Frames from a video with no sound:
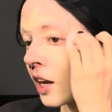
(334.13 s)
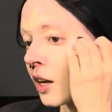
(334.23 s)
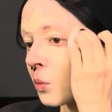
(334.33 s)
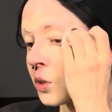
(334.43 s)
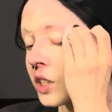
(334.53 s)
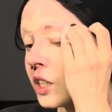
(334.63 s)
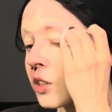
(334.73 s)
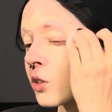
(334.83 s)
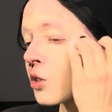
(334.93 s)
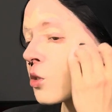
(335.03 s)
I will
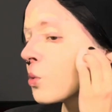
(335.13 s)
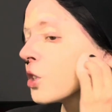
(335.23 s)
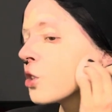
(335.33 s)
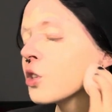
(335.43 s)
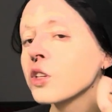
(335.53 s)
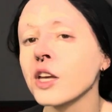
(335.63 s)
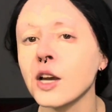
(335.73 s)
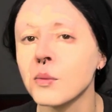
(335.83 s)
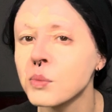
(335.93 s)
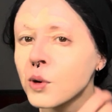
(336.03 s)
either switch to like
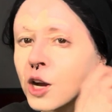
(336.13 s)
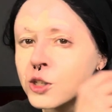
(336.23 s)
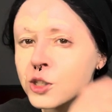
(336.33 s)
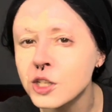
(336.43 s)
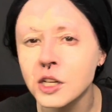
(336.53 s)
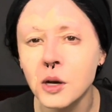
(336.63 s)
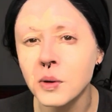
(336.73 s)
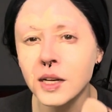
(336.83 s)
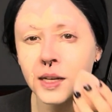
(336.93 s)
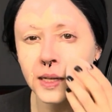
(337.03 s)
a brush to go
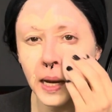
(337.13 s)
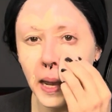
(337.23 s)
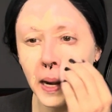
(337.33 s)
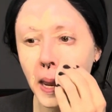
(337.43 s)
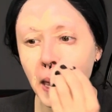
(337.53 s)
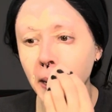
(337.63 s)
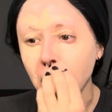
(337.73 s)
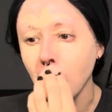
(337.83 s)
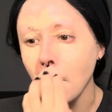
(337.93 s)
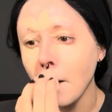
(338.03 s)
in and get it,
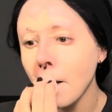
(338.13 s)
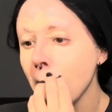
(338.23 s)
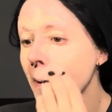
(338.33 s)
or